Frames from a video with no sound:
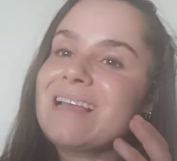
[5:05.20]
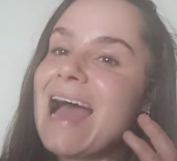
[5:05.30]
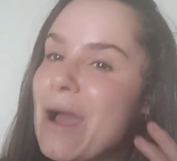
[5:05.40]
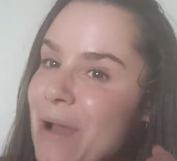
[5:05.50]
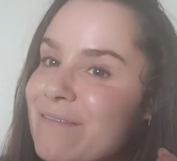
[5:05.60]

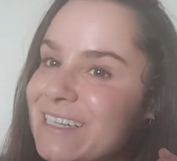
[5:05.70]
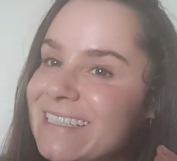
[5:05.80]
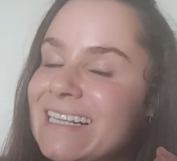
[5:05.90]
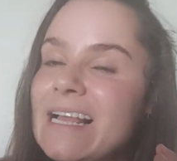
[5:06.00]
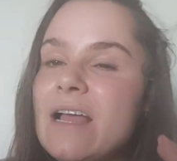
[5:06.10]
However,
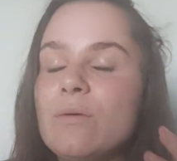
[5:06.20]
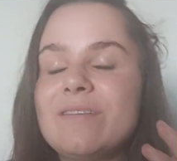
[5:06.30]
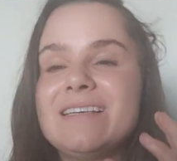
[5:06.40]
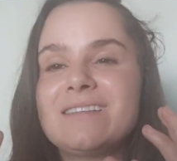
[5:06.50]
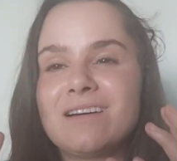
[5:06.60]
with
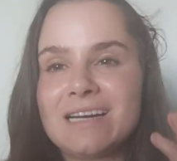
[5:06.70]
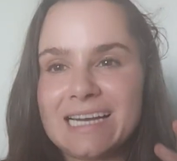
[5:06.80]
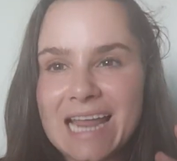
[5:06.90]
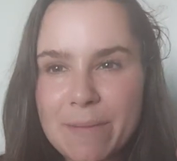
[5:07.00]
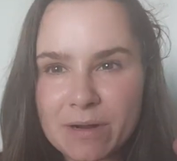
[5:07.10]
these early
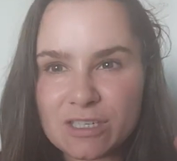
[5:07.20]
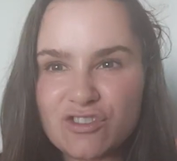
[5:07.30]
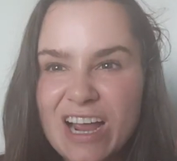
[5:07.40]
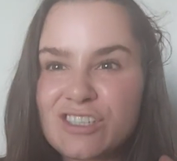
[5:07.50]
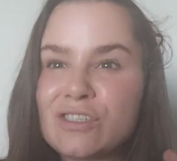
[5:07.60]
labour
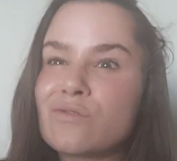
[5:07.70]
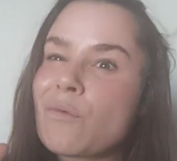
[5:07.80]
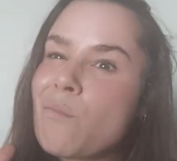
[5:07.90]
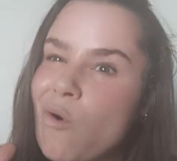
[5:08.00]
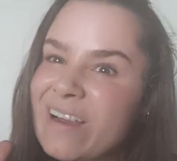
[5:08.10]
contractions or
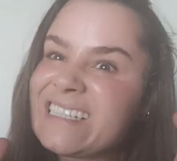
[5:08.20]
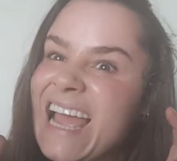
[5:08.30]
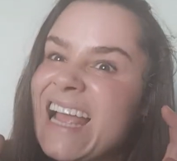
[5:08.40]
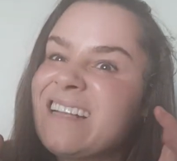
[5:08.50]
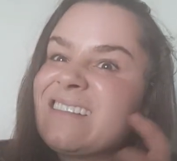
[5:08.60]
more
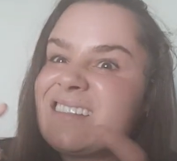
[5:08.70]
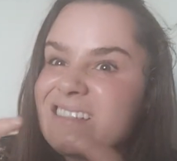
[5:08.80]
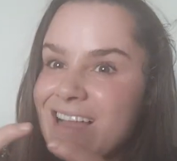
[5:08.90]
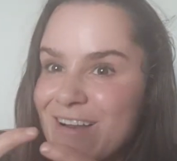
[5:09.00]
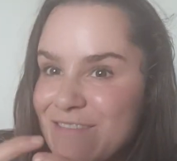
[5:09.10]
intense
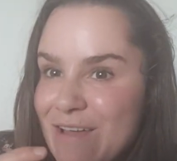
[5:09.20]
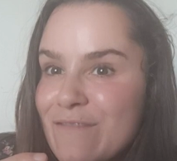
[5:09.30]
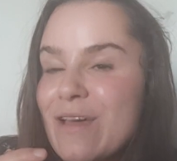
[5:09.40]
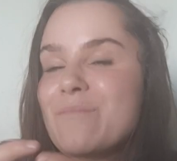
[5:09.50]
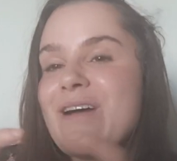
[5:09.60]
kind of
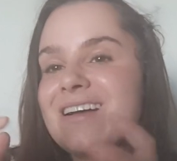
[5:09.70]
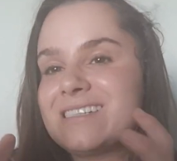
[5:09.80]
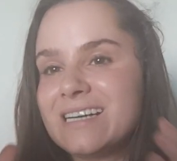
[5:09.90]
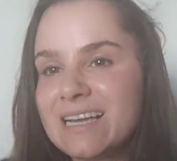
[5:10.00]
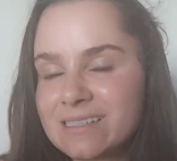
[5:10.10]
that
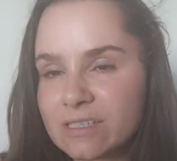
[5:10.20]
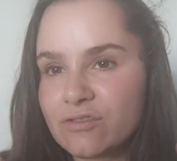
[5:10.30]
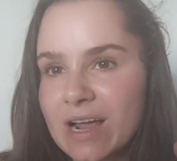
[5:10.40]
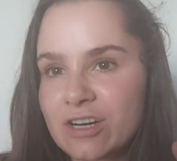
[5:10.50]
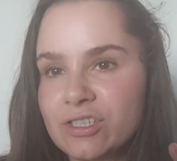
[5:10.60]
Braxton Hicks
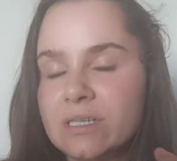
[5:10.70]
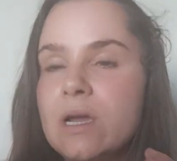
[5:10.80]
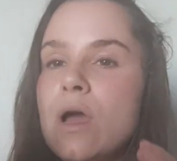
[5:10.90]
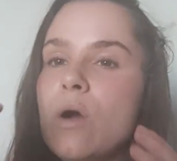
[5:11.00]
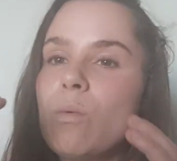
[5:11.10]
contraction,
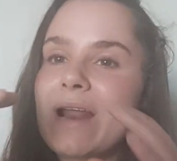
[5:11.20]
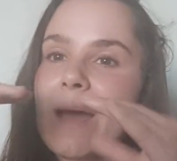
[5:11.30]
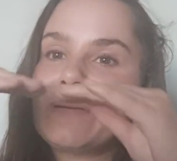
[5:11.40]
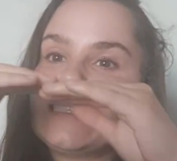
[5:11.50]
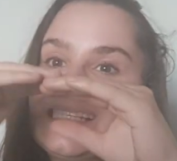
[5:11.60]
what
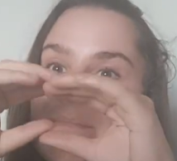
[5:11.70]
happens is they